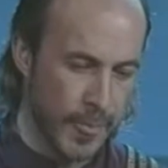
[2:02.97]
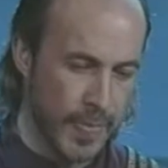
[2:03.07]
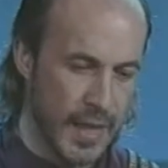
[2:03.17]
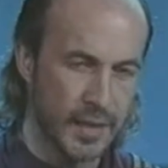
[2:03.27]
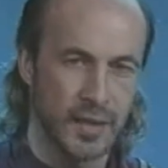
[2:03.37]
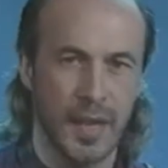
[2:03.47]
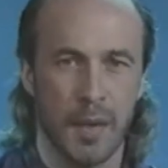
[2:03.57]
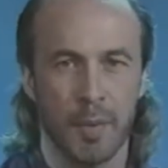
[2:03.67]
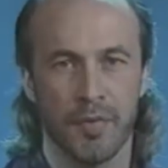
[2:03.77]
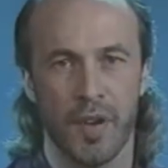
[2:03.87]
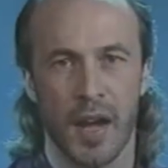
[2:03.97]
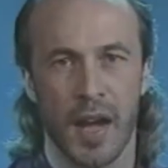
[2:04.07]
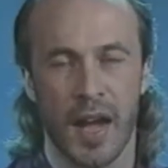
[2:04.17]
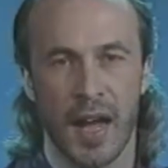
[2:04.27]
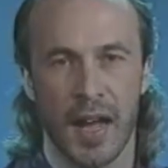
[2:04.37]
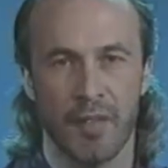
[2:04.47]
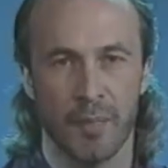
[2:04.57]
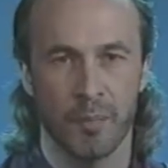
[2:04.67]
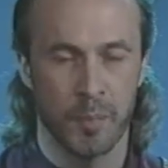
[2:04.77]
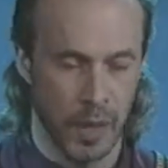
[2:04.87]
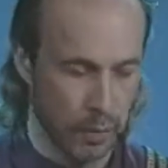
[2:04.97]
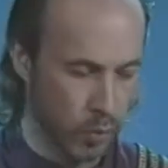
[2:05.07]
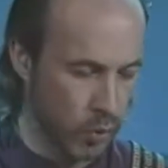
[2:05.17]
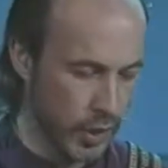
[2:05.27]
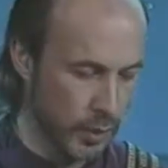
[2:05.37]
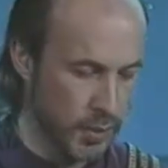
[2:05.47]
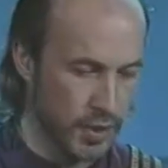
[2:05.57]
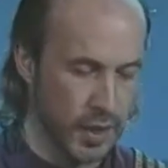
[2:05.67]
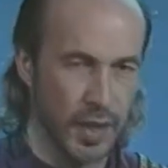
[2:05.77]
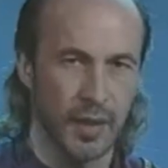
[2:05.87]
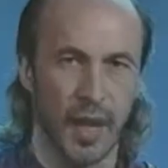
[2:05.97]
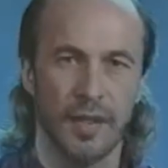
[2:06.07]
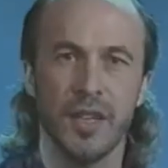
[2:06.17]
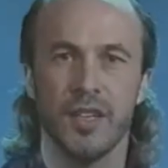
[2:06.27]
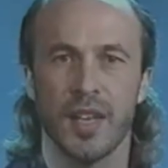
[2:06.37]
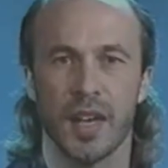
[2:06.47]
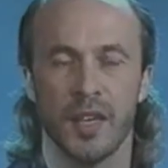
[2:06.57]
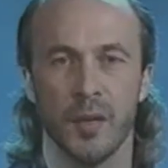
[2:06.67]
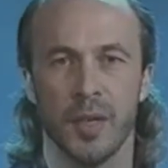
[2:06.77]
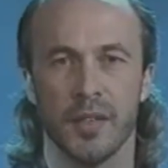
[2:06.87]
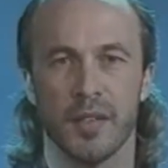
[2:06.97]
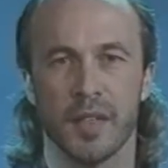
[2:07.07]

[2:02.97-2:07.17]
Next to the amplifier, I have a pedal board here, which is a Digitech unit,